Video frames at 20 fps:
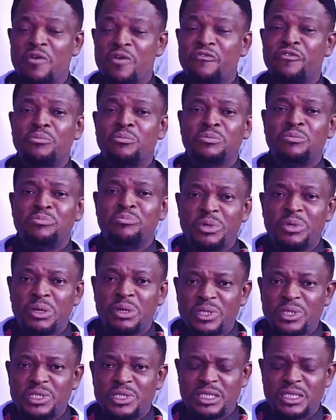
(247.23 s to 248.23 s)
from the
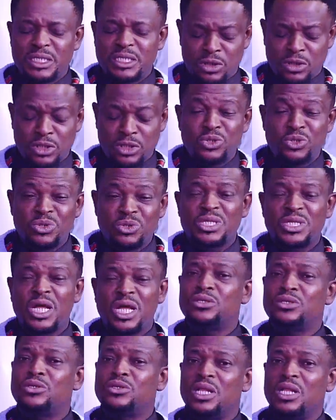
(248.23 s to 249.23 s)
presidency to the
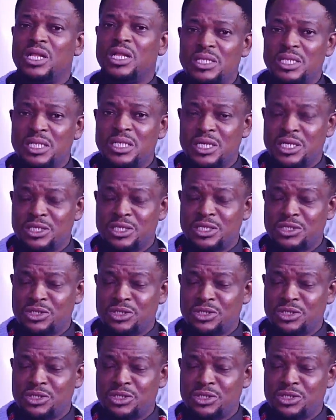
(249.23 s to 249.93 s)
judiciary to the legislature,